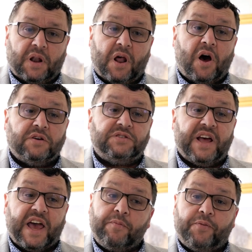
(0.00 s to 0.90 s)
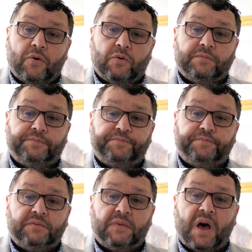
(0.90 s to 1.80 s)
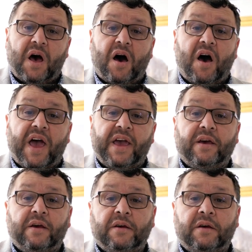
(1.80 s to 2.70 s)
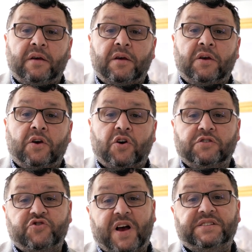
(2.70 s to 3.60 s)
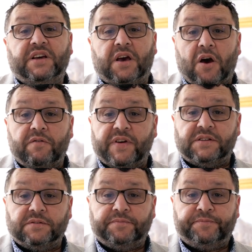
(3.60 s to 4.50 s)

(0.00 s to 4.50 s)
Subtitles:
last April I contracted COVID,